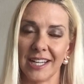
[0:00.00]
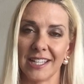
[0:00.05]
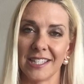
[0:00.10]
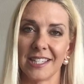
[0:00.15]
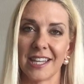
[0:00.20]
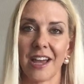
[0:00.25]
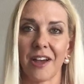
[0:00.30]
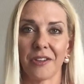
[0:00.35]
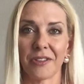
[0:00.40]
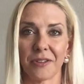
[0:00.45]

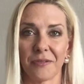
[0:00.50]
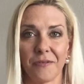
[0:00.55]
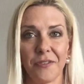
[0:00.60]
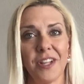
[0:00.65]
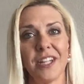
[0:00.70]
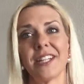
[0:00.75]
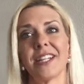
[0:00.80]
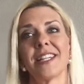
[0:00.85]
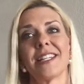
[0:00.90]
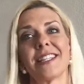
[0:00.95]
to health and
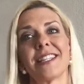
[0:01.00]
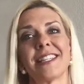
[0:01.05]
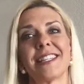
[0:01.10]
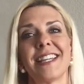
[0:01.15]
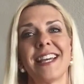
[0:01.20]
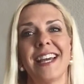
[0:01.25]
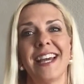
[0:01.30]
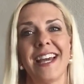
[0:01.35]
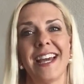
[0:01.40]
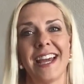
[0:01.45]
fitness
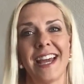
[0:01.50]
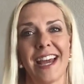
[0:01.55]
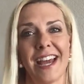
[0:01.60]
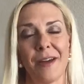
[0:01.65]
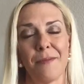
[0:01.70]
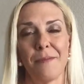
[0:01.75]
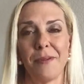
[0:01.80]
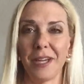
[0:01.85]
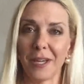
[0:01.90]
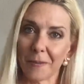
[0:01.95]

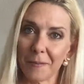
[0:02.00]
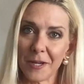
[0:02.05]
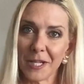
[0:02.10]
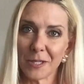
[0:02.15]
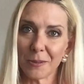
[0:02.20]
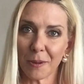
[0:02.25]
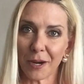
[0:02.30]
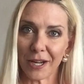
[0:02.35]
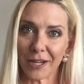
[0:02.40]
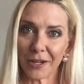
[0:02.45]
and being a
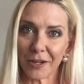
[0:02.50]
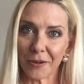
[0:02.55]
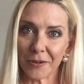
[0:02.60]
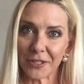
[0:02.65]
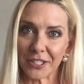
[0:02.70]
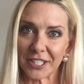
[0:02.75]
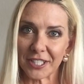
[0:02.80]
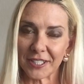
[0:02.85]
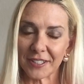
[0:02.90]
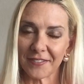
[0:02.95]
Beachbody
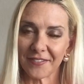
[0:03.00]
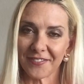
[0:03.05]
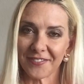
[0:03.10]
coach.